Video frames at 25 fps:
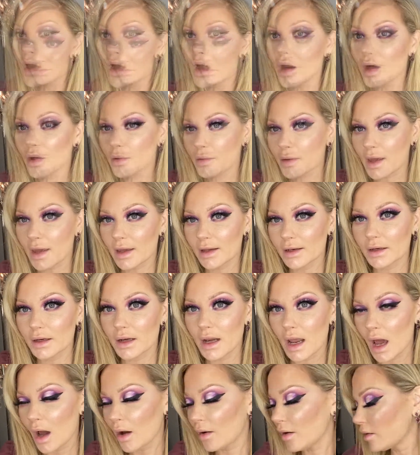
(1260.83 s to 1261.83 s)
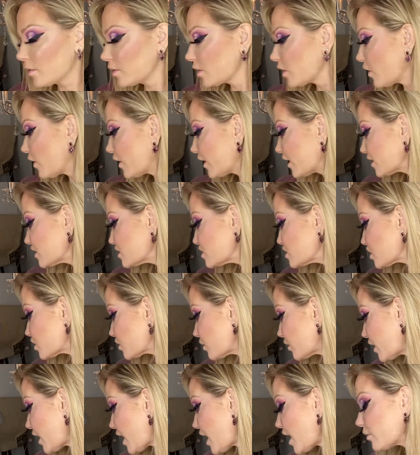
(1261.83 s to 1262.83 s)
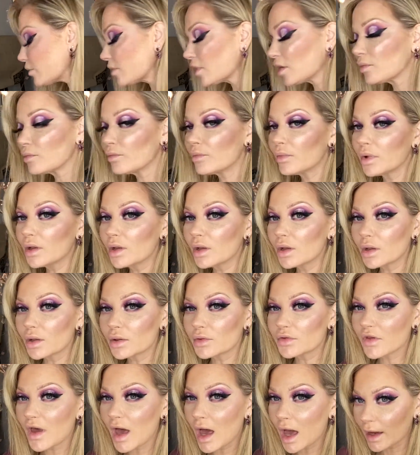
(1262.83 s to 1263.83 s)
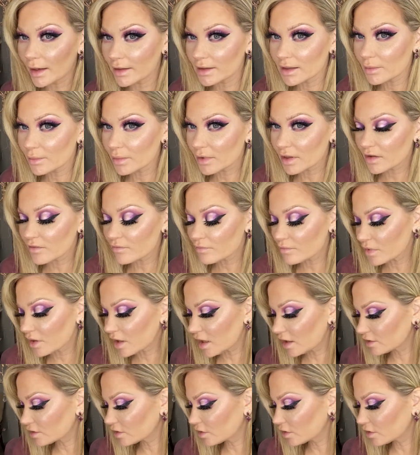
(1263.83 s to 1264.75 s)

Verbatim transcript: Okay, now I'm going to grab a tiny bit of Blood